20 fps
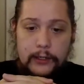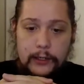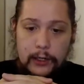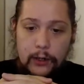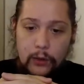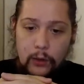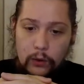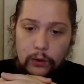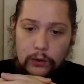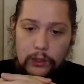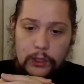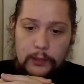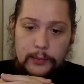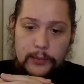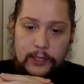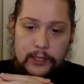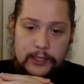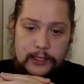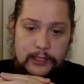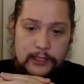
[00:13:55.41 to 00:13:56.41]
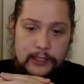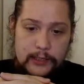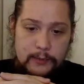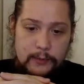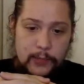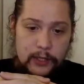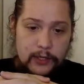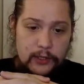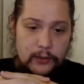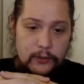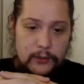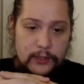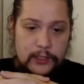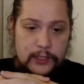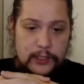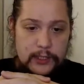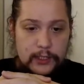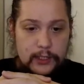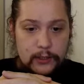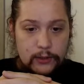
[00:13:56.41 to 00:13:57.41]
not only because his mother would
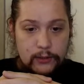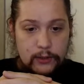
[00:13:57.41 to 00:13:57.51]
see the